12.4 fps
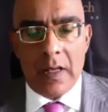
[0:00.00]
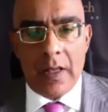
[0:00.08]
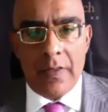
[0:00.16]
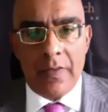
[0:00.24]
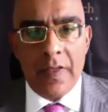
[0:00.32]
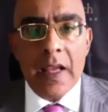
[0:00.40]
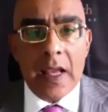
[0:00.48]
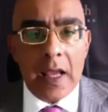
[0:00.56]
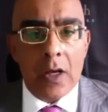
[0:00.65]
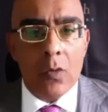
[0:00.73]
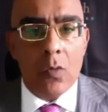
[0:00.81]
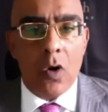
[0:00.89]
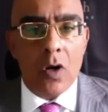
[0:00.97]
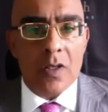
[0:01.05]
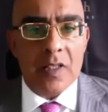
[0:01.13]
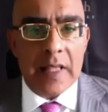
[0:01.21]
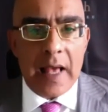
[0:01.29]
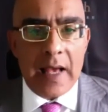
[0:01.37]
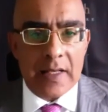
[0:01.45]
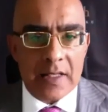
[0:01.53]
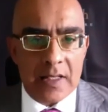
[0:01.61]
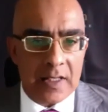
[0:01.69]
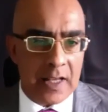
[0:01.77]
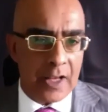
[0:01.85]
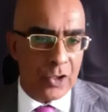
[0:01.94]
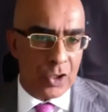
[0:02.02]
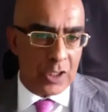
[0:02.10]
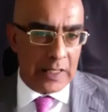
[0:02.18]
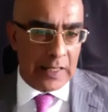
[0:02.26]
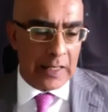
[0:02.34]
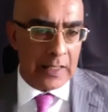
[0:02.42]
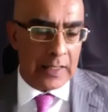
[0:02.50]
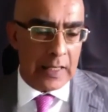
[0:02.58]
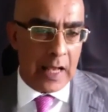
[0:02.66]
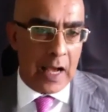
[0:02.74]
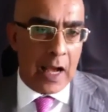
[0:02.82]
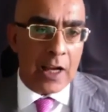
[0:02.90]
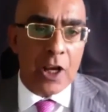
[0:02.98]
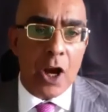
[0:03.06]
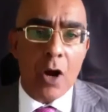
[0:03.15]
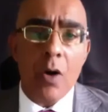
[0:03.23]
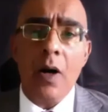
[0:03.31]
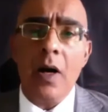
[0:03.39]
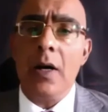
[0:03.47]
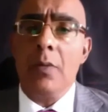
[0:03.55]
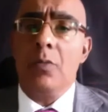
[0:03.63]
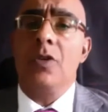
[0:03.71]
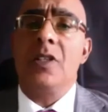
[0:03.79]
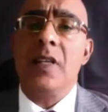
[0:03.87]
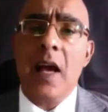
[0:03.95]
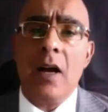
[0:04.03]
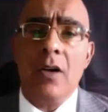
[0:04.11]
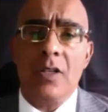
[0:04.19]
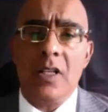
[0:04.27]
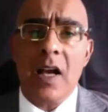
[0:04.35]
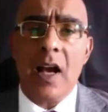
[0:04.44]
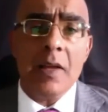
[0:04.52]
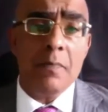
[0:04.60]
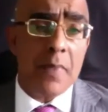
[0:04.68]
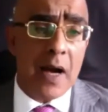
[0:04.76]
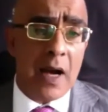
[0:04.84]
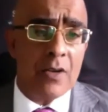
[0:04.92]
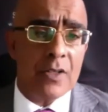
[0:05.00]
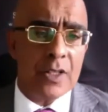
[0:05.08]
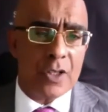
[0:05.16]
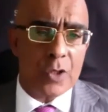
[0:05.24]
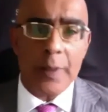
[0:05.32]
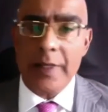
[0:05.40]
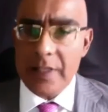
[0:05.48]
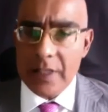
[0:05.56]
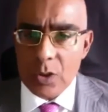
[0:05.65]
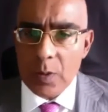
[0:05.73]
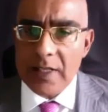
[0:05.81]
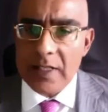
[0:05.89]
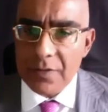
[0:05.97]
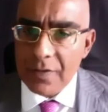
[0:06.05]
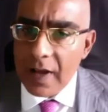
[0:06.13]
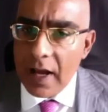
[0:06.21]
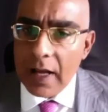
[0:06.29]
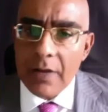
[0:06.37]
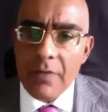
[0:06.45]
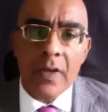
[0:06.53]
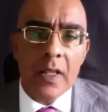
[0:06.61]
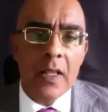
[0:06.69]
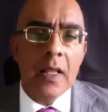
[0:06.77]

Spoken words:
thinking was that essentially AGOA was now time-bound at 2025,